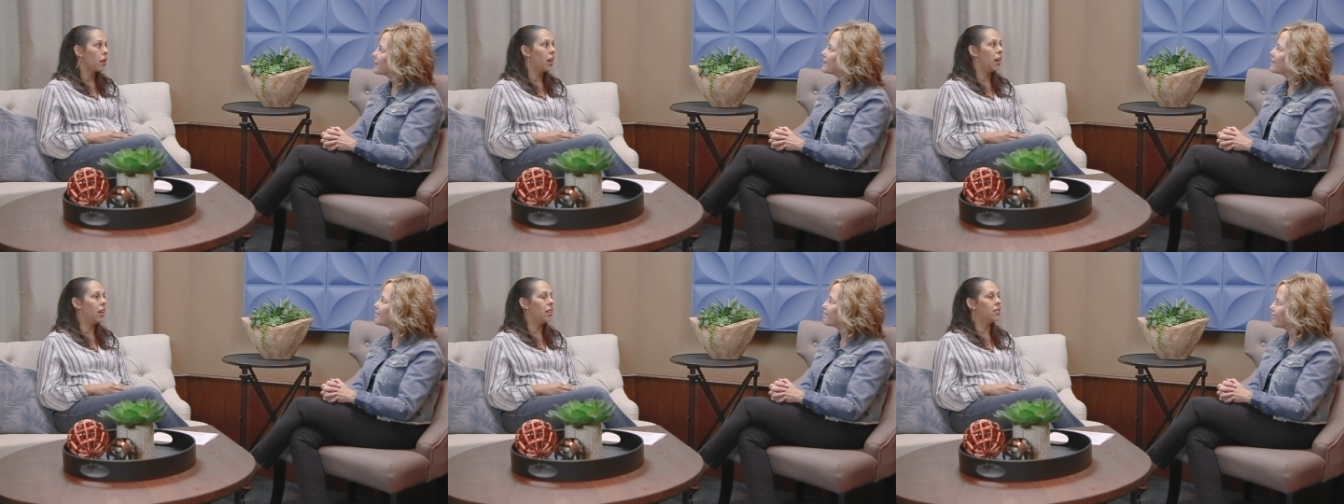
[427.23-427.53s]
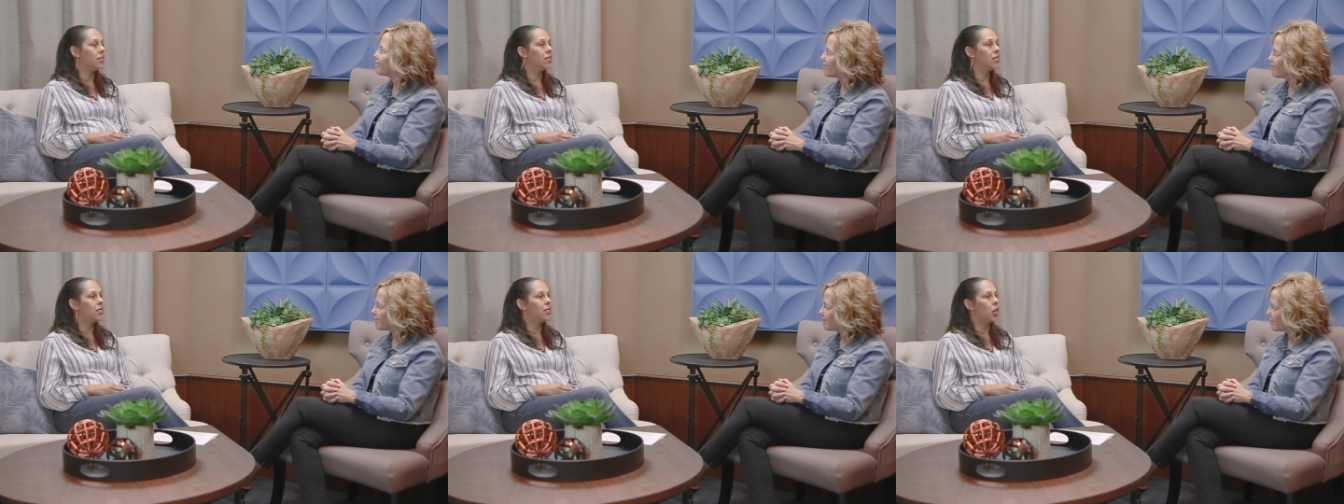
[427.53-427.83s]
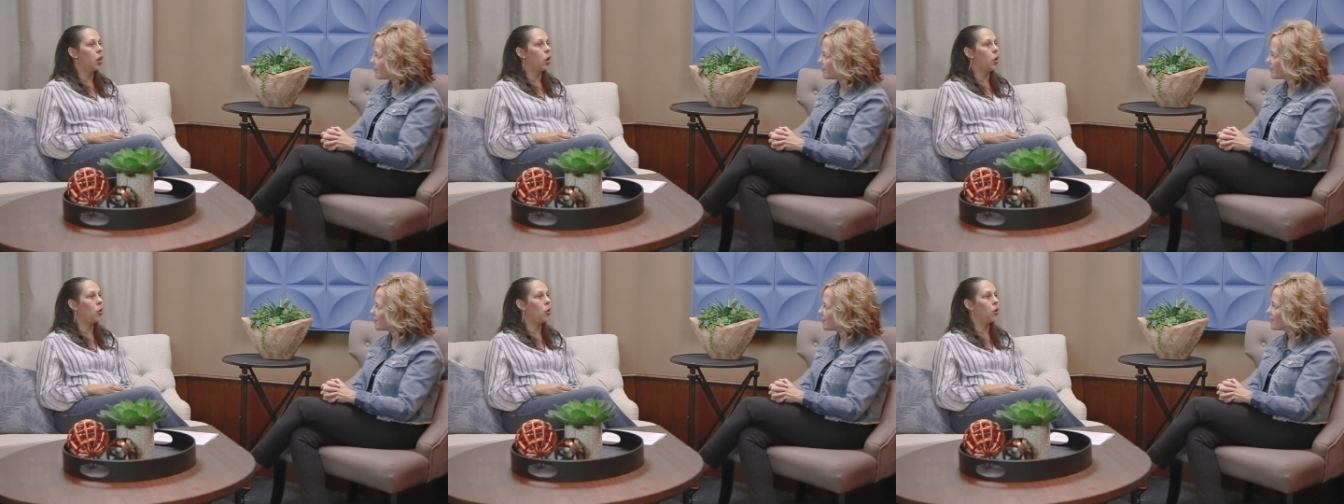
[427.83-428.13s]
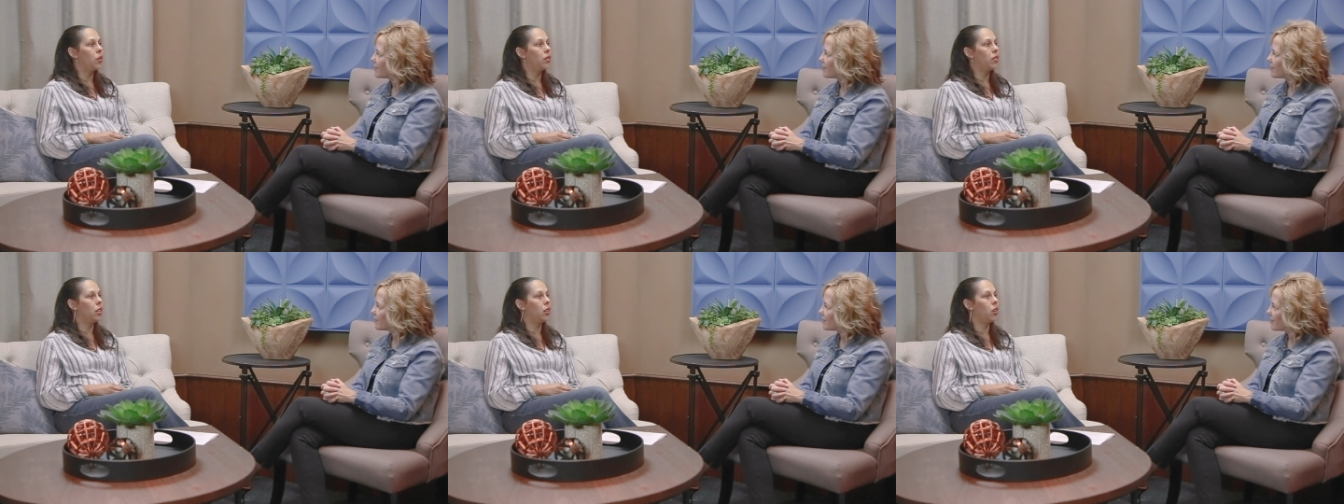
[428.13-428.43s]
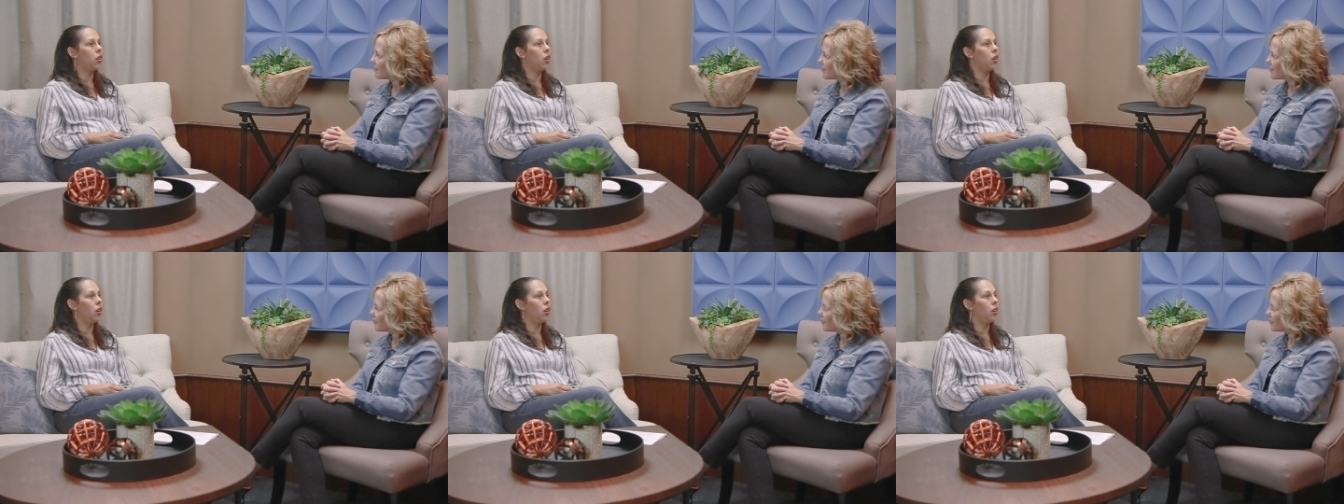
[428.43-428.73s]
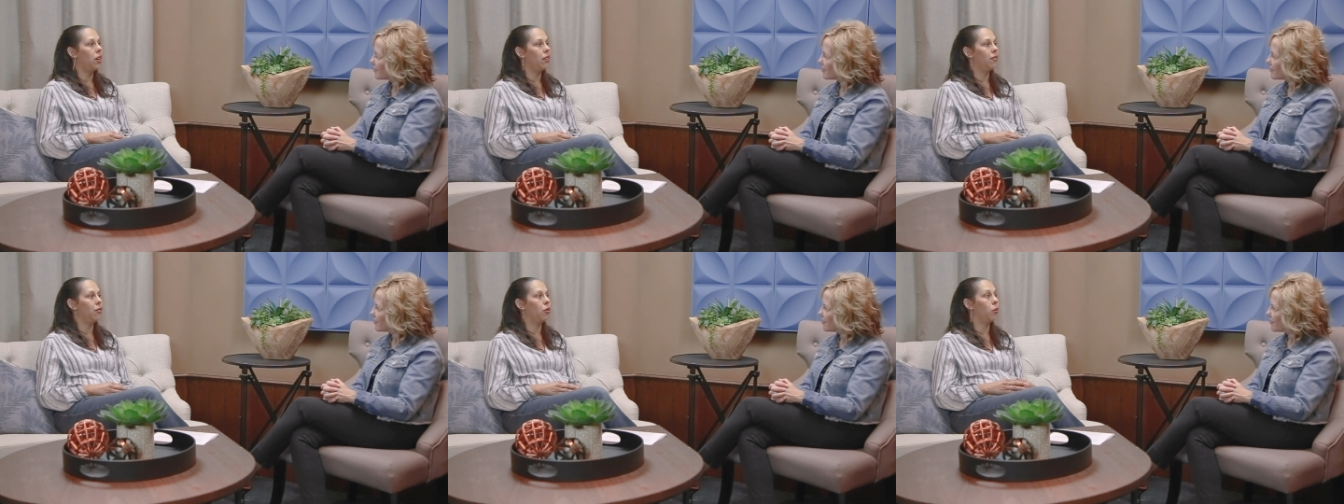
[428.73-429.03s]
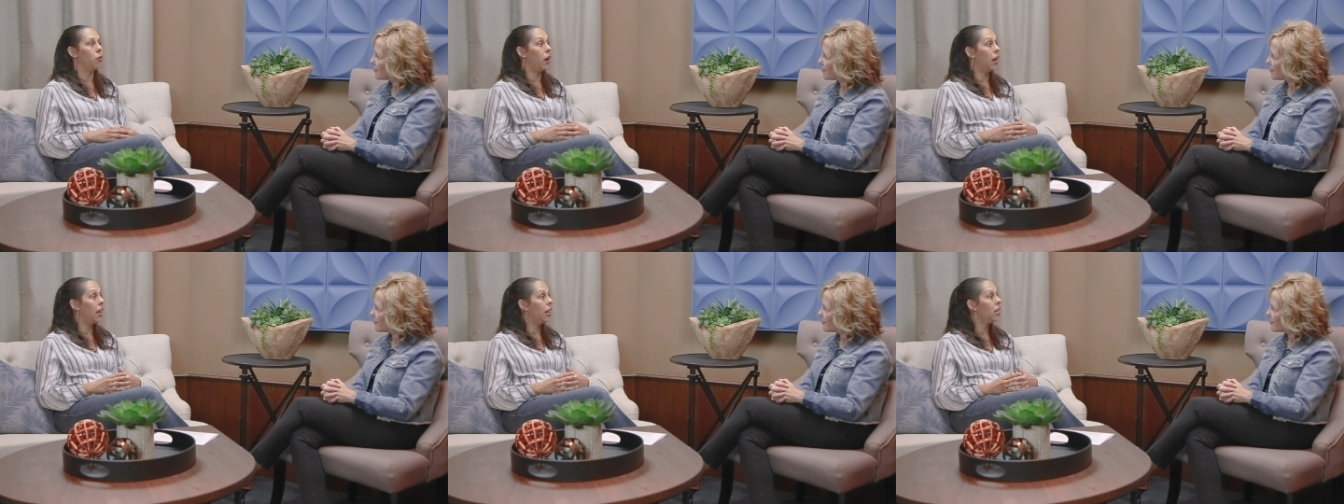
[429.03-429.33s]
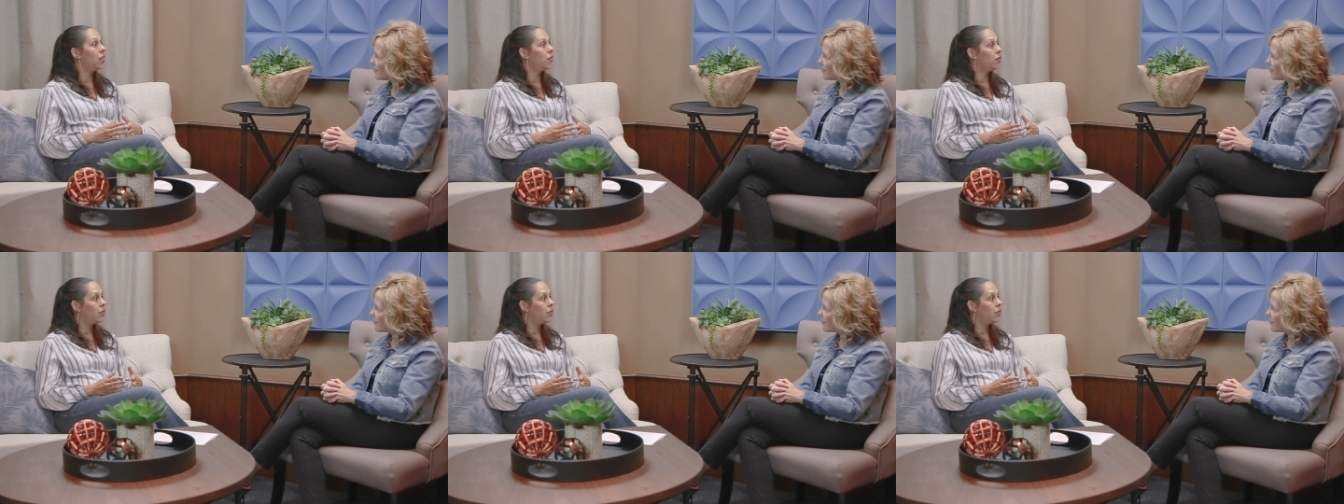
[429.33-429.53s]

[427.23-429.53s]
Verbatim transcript: And so there are a variety